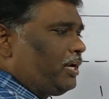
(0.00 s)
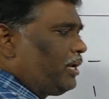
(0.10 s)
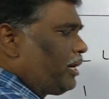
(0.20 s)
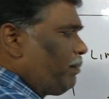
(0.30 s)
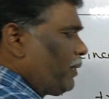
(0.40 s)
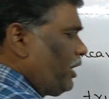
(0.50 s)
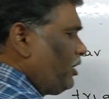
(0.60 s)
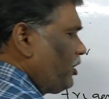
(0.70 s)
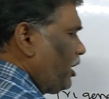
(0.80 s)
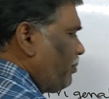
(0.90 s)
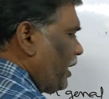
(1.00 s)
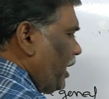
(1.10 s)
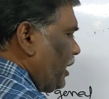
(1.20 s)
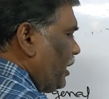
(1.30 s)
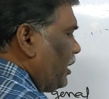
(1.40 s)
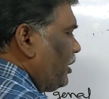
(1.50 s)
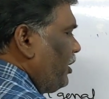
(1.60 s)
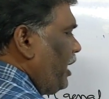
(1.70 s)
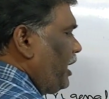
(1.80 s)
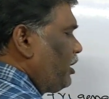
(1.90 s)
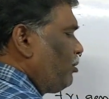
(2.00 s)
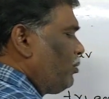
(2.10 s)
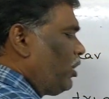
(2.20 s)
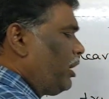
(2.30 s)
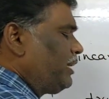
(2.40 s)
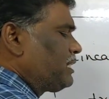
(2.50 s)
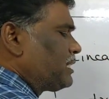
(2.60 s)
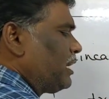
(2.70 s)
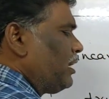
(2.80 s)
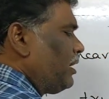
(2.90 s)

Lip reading: represented by deity bonds.